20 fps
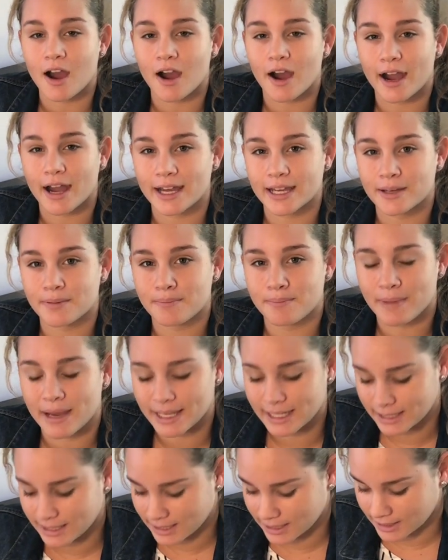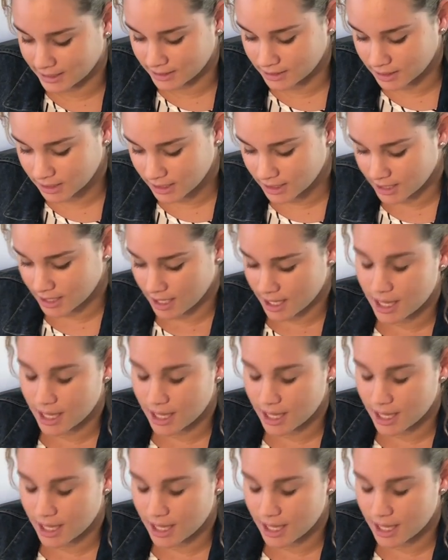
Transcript: I am making